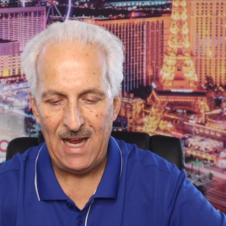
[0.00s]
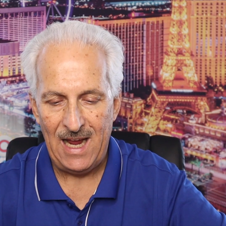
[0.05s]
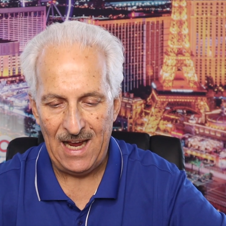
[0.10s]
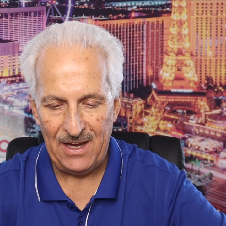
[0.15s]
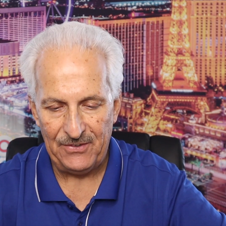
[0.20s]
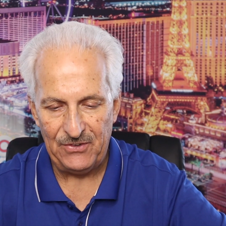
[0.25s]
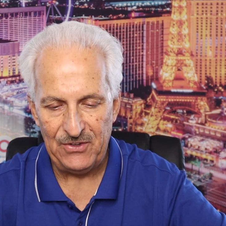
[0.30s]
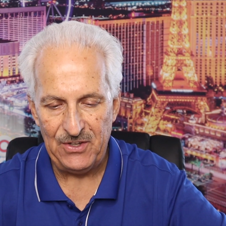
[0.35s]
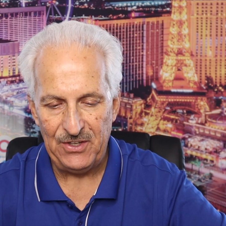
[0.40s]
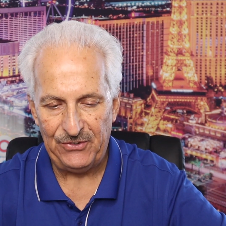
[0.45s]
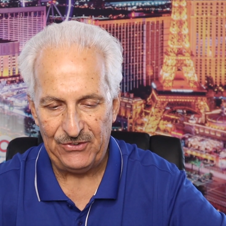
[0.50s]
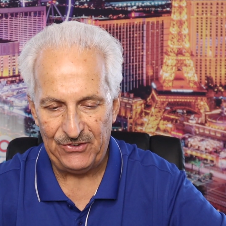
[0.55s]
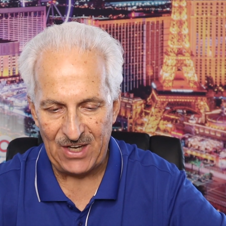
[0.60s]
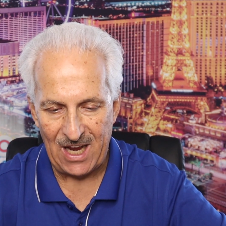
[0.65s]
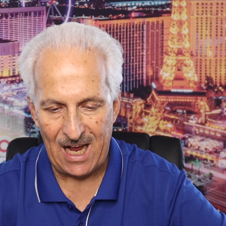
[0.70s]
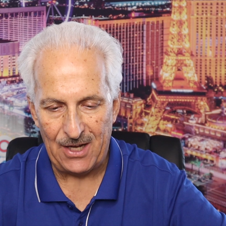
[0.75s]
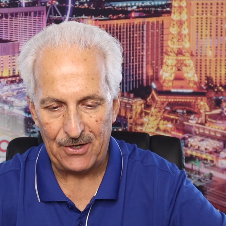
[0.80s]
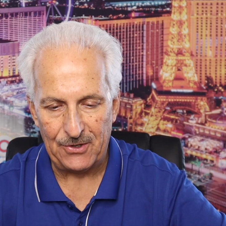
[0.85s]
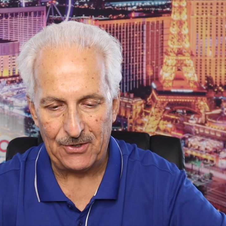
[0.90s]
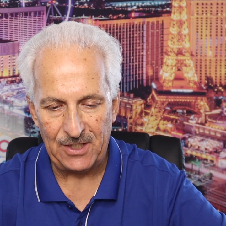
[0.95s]
As this
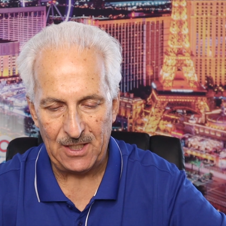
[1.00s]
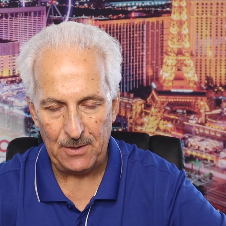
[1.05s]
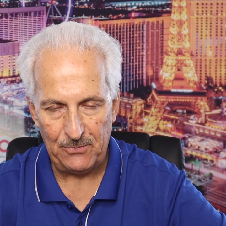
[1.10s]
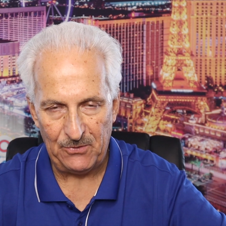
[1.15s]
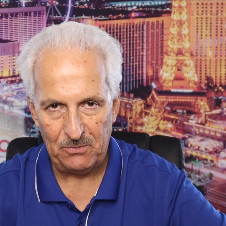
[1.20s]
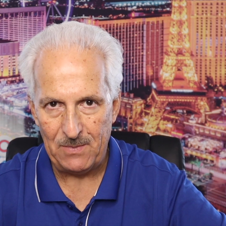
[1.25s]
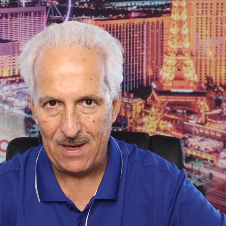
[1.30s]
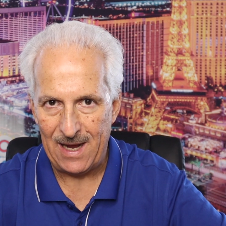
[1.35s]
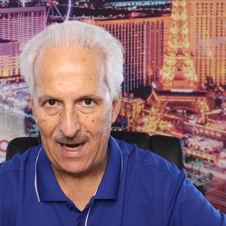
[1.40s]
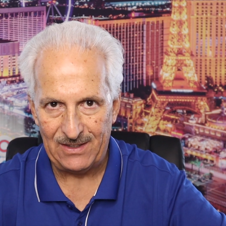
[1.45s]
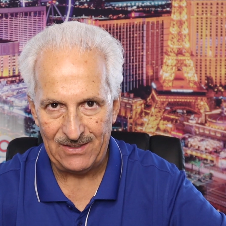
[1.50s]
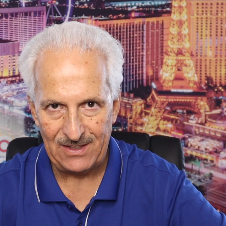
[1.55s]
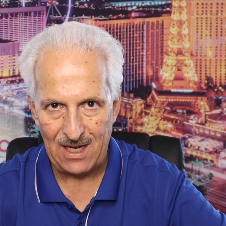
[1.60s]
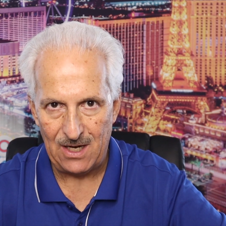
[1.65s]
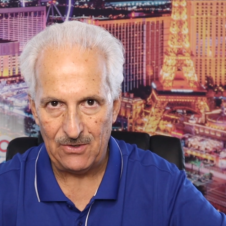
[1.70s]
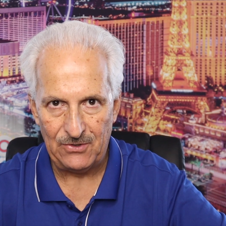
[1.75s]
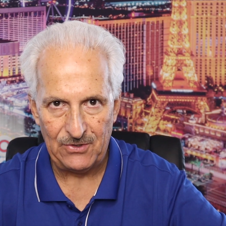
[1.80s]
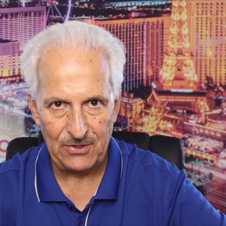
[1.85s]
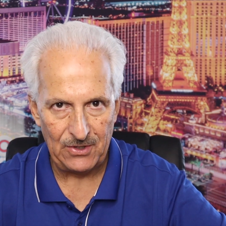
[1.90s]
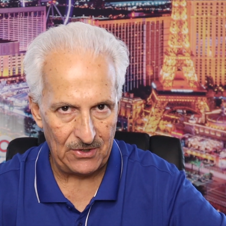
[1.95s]
dollar comes back
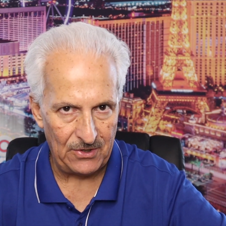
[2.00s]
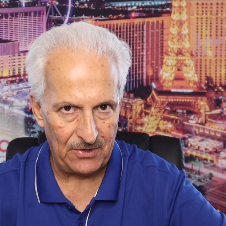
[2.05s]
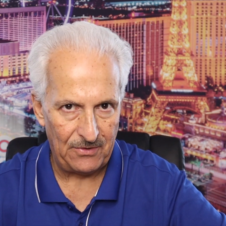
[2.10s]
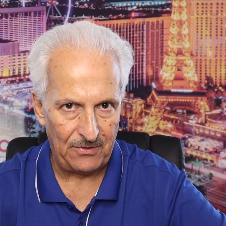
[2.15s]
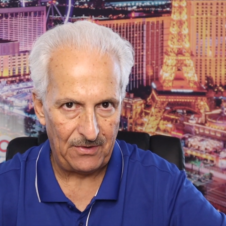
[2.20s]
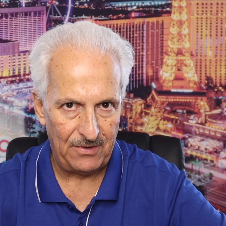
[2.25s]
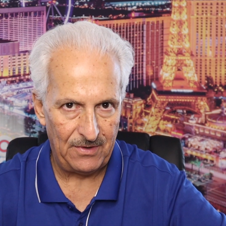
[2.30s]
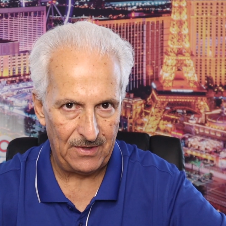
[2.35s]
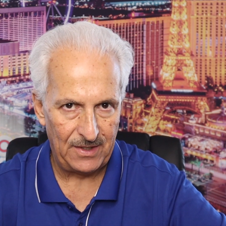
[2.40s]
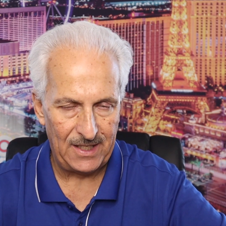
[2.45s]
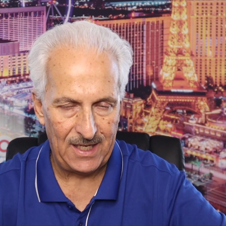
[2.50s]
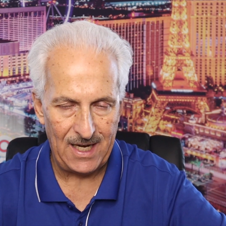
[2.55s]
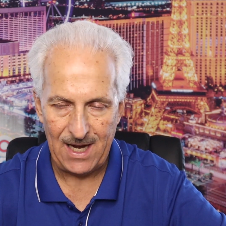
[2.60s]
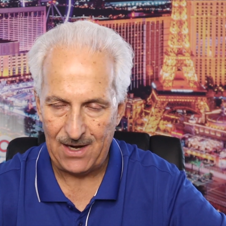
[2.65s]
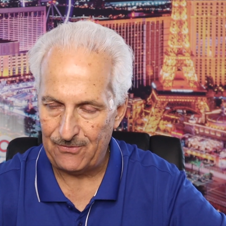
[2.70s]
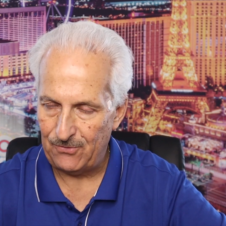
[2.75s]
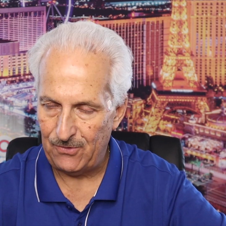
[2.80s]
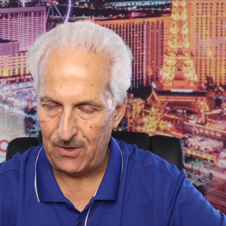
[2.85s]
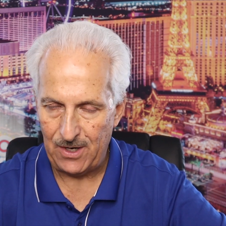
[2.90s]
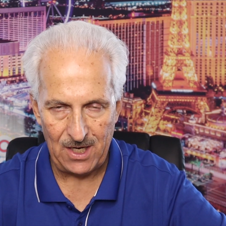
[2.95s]
down to earth,
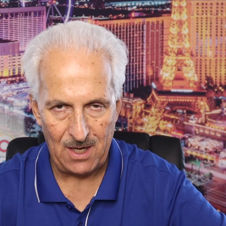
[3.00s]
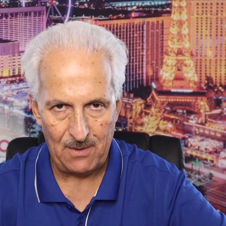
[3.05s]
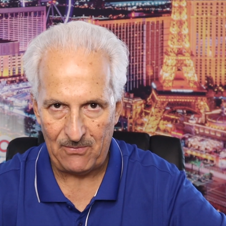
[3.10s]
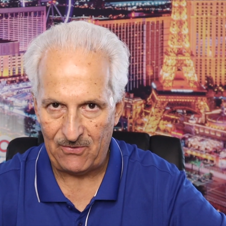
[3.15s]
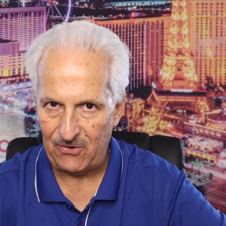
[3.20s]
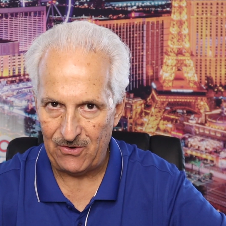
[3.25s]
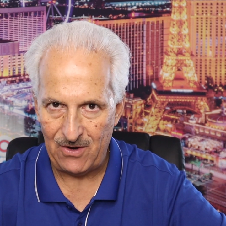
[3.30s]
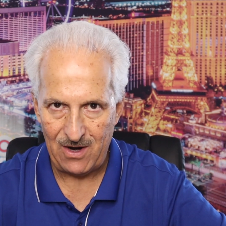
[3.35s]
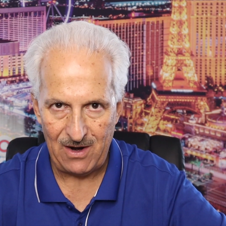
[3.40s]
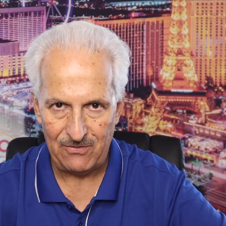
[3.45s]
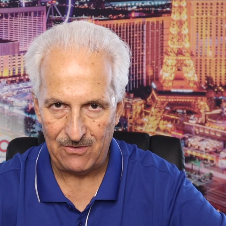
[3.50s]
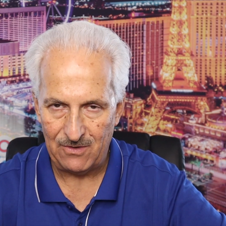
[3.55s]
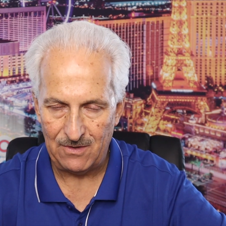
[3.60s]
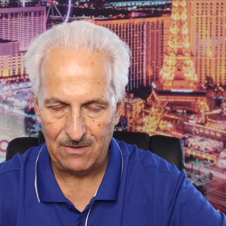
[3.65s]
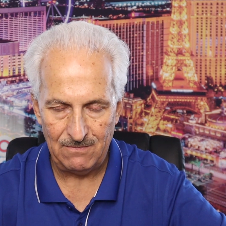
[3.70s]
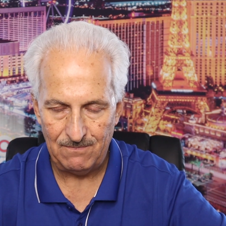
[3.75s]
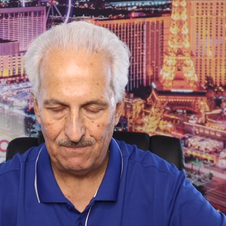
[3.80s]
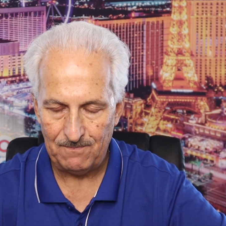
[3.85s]
can't run up forever,